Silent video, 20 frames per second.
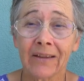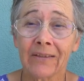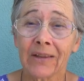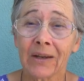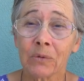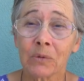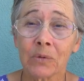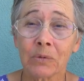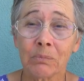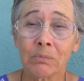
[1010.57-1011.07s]

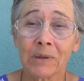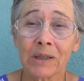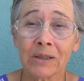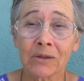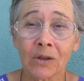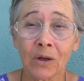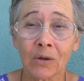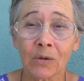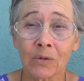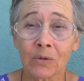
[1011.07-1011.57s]
there would be
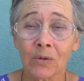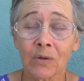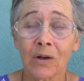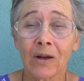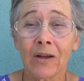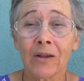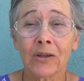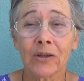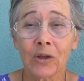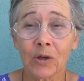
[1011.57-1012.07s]
no
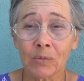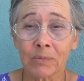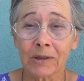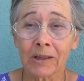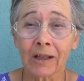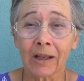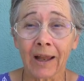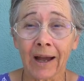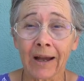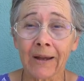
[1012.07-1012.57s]

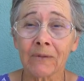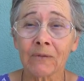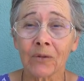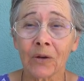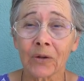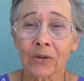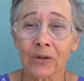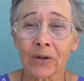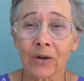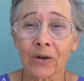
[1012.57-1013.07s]
human life
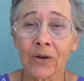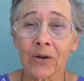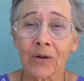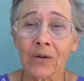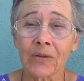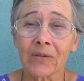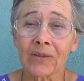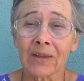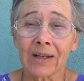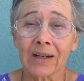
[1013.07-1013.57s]
on
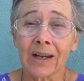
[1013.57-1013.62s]
Earth.